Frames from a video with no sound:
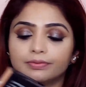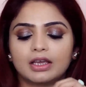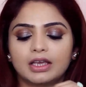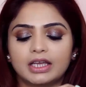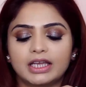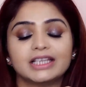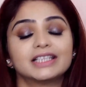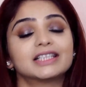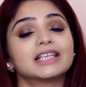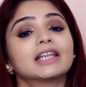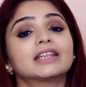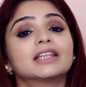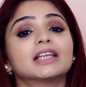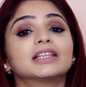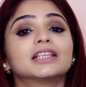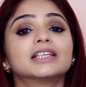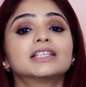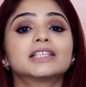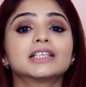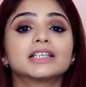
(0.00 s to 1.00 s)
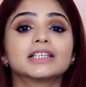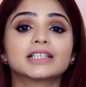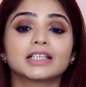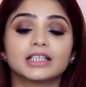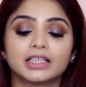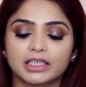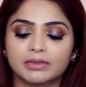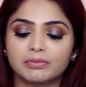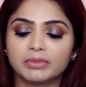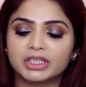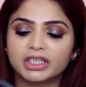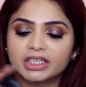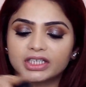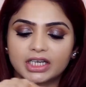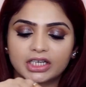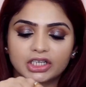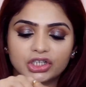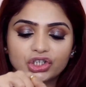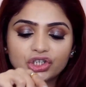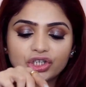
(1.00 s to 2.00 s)
He said that this is a limited
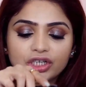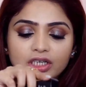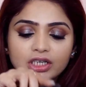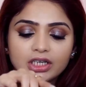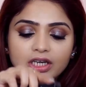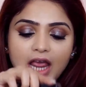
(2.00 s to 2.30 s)
edition